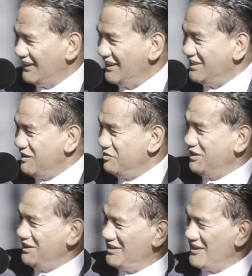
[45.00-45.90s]
the
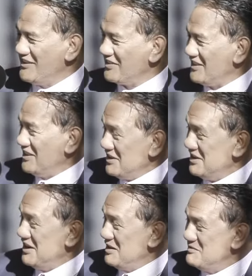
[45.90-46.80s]
deputy sheriff,
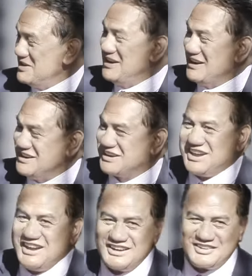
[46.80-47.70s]
e mihi ana
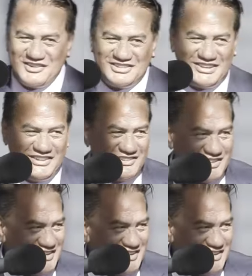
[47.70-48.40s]
ki a koutou,